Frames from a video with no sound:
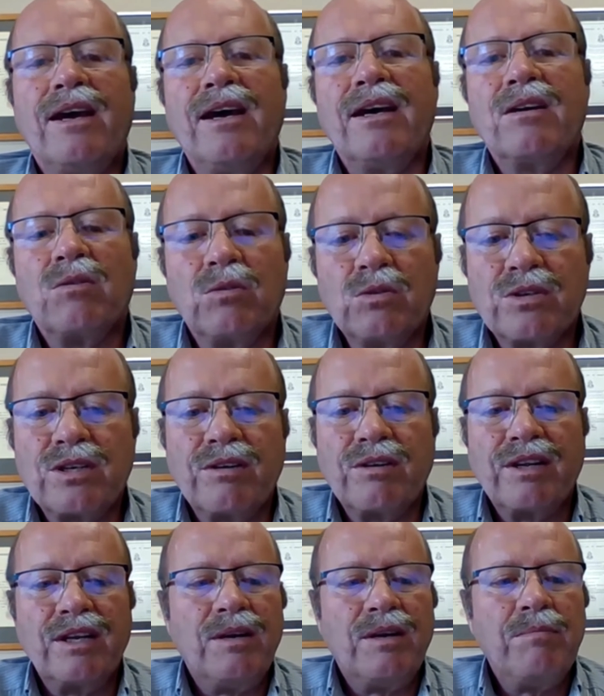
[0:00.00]
and also
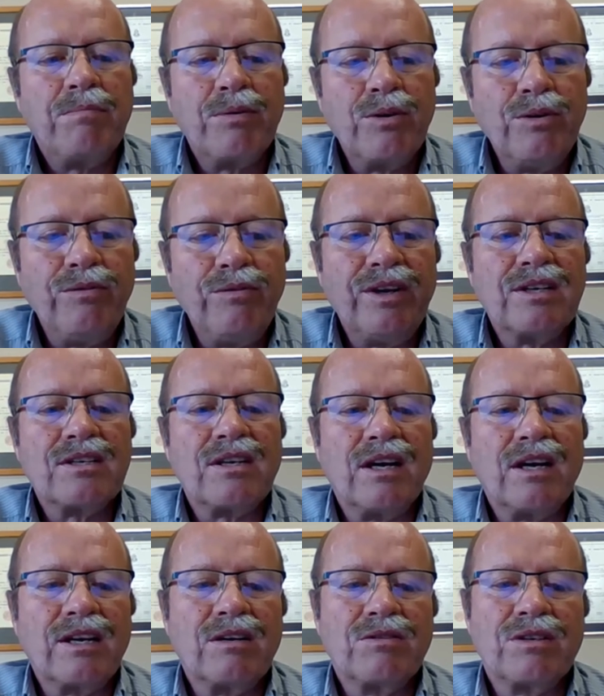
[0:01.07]
then improving
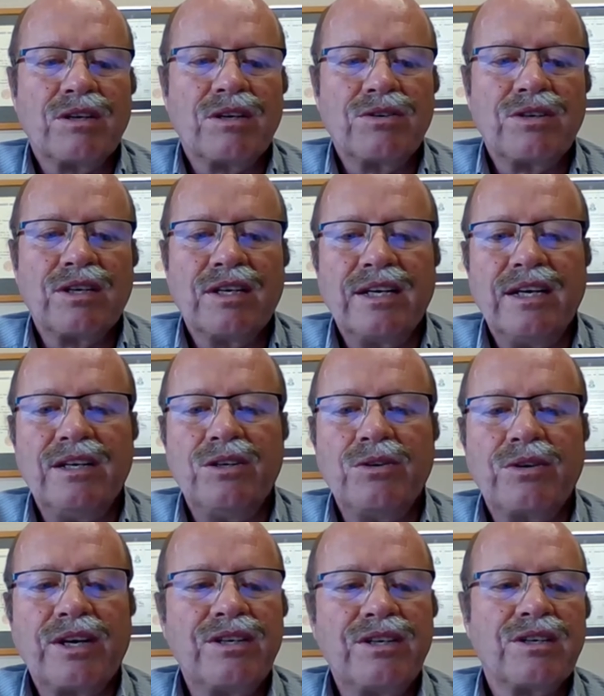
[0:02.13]
psychosocial and
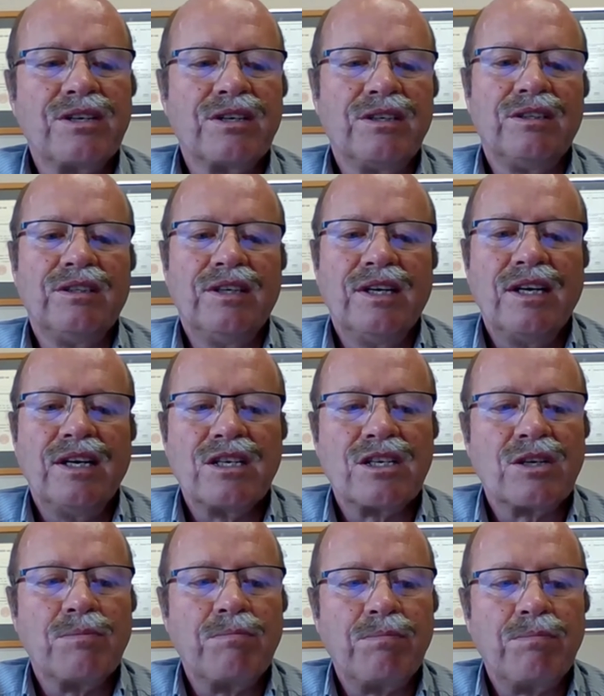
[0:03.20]
educational
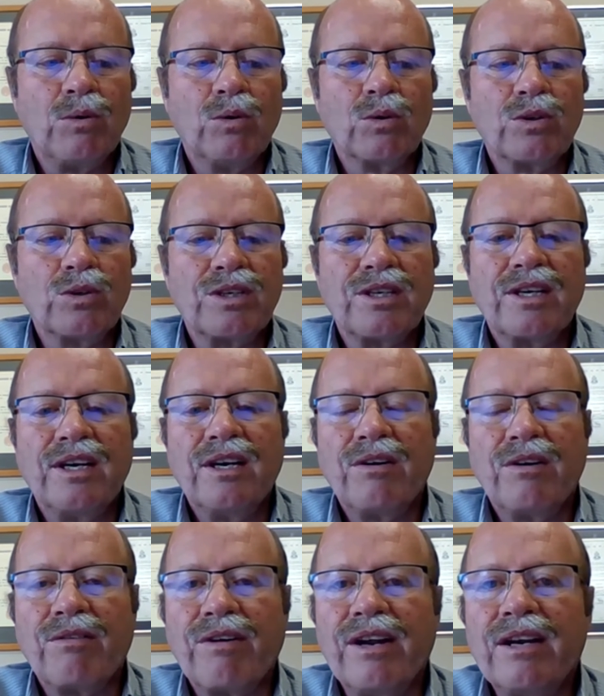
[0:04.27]
support
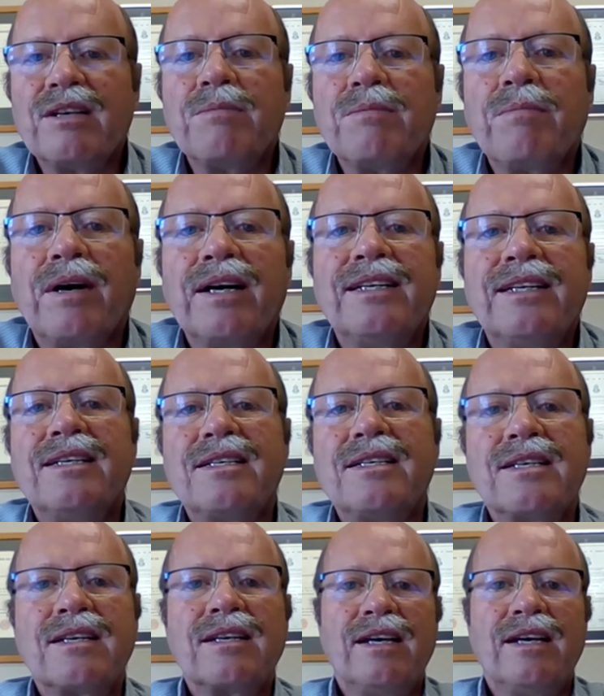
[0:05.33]
rendered by
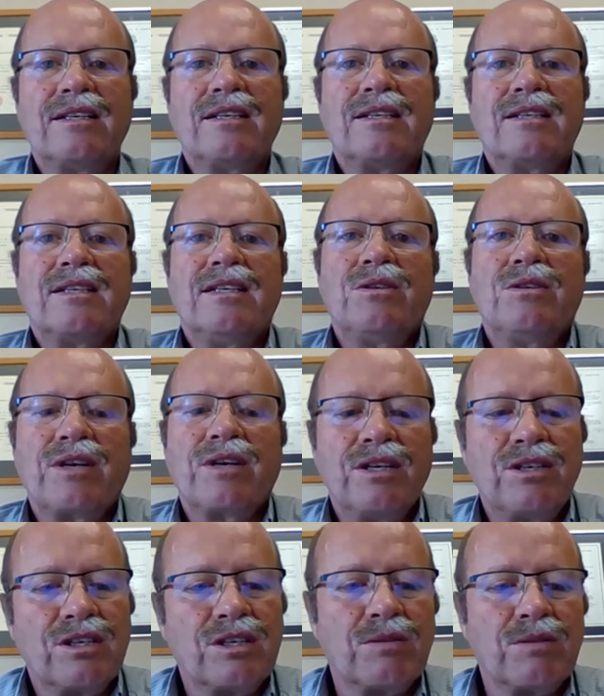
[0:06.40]
designated
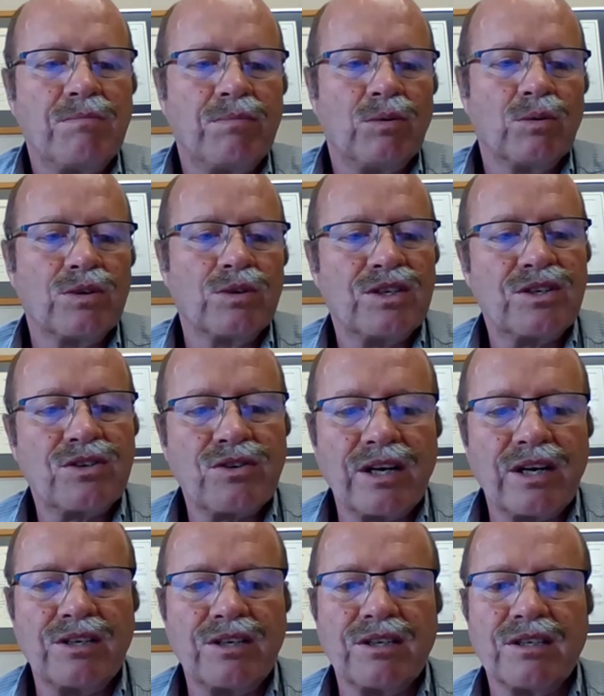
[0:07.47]
education support
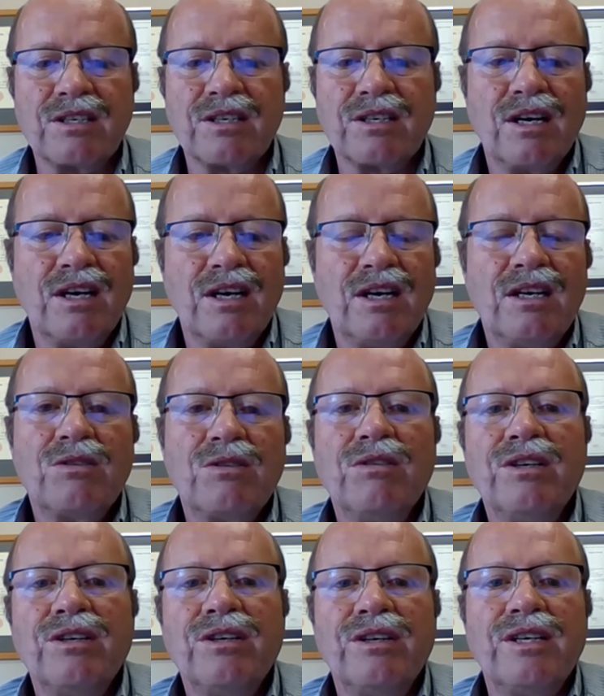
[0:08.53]
structures to
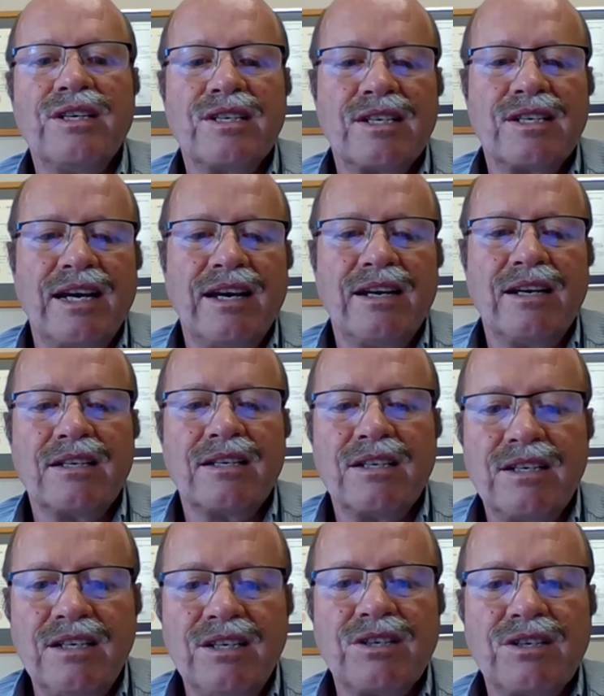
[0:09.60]
learners
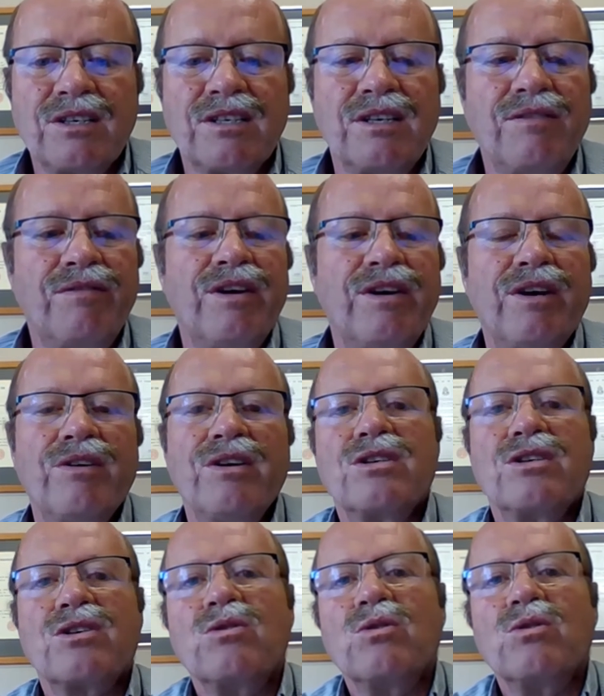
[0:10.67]
and teachers in
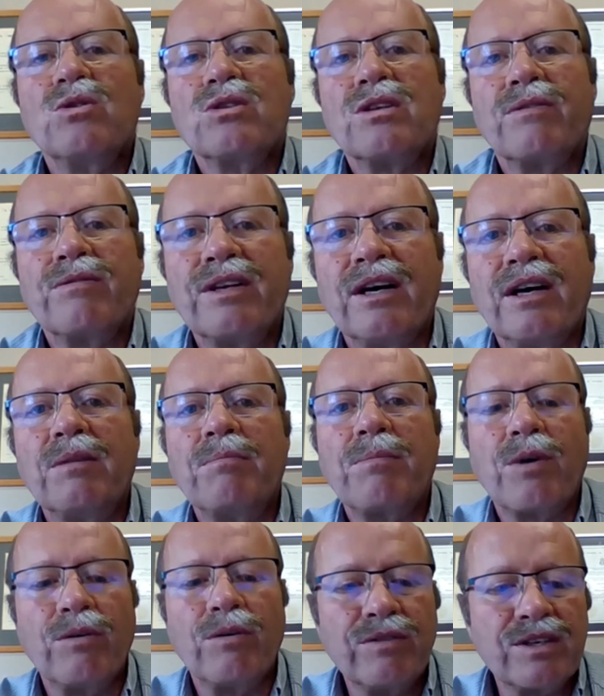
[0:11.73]
various schools of the nine
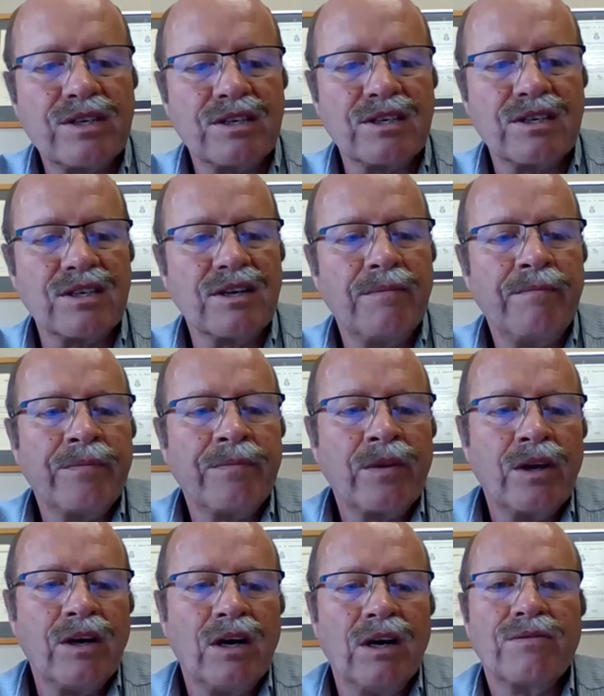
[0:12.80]
provinces
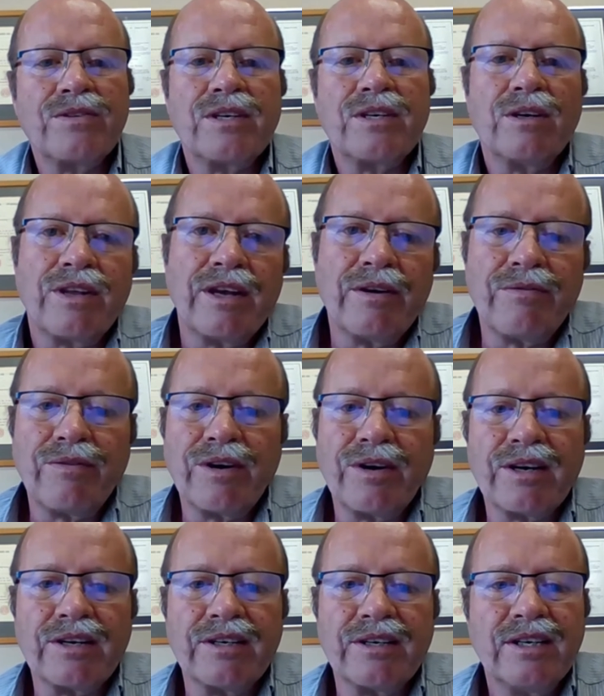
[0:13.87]
of South
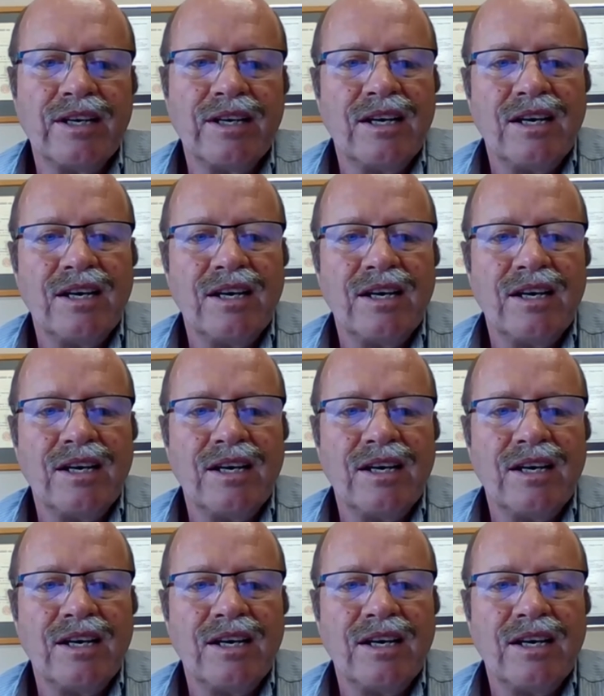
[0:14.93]
Africa.